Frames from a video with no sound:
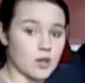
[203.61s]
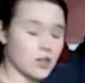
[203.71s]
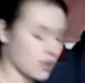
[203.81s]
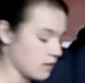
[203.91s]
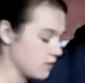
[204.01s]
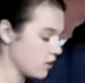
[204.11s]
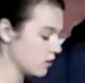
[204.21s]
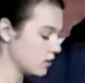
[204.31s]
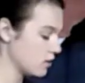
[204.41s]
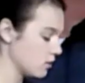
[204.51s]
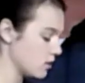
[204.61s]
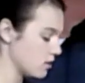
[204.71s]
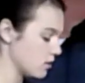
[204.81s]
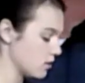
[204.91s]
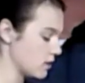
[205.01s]
You've got to do it as
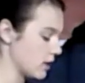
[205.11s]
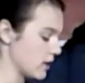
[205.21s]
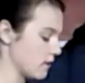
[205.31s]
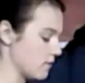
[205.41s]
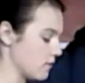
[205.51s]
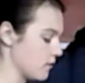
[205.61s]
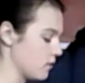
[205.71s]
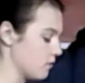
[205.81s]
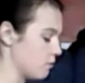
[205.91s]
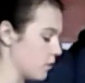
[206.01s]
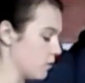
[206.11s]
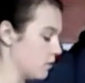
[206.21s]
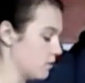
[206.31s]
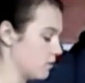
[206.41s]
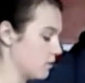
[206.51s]
soon as they give paw.
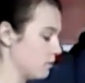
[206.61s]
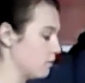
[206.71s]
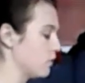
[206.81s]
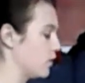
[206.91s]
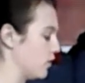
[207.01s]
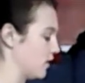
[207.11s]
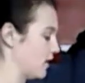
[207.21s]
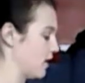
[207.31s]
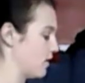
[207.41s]
Good girl.